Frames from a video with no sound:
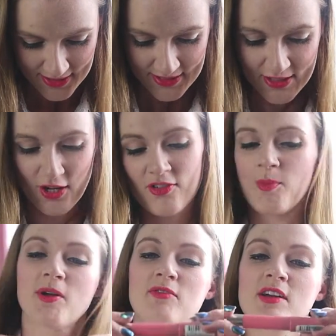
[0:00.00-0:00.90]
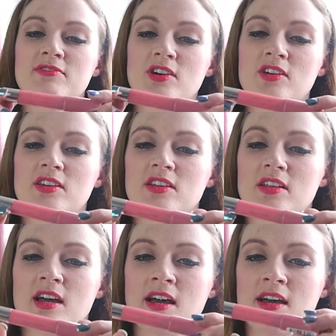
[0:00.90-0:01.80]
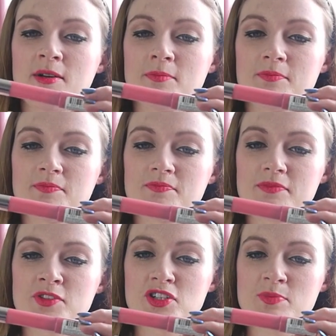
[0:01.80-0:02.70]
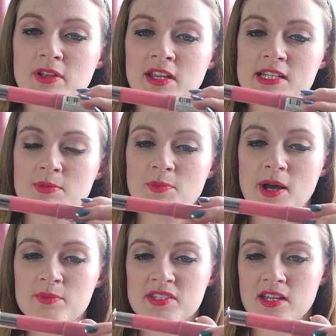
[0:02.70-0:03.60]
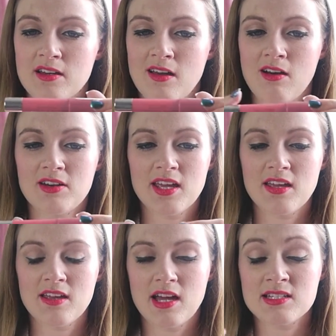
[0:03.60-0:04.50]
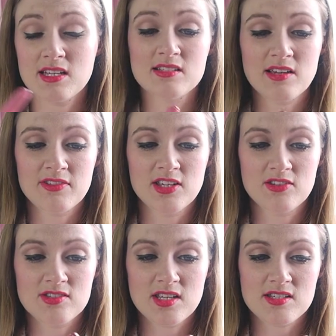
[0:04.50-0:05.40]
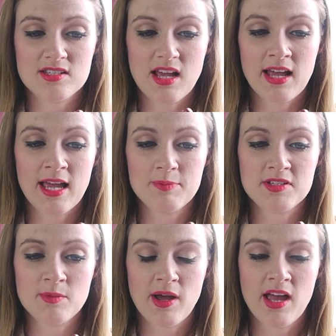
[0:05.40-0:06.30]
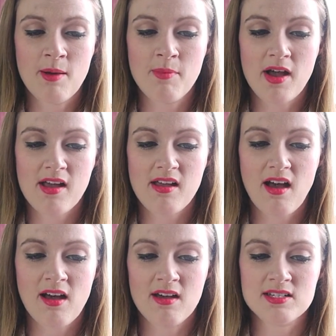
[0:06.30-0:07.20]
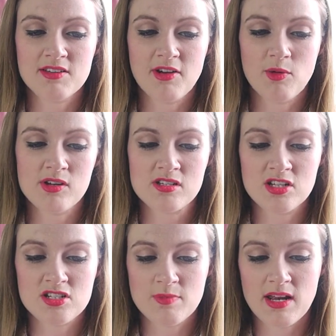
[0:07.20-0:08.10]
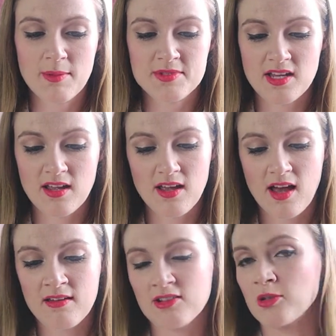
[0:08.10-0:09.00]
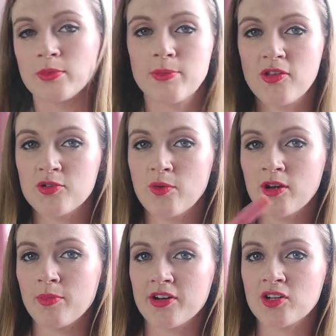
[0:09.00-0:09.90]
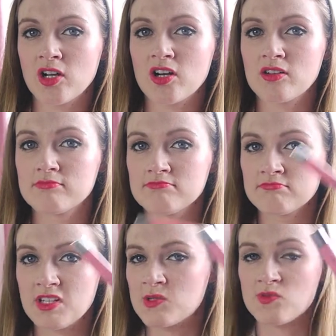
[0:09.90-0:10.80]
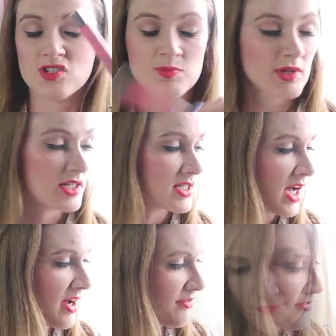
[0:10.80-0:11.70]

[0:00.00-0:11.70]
Now I've got my Revlon Just Bitten Kiss with Balm Stain and Honey. I did definitely use this. I kept this in my handbag, and if I wanted to touch up my lipstick and couldn't be bothered wearing a brighter colour, this was just brilliant to have.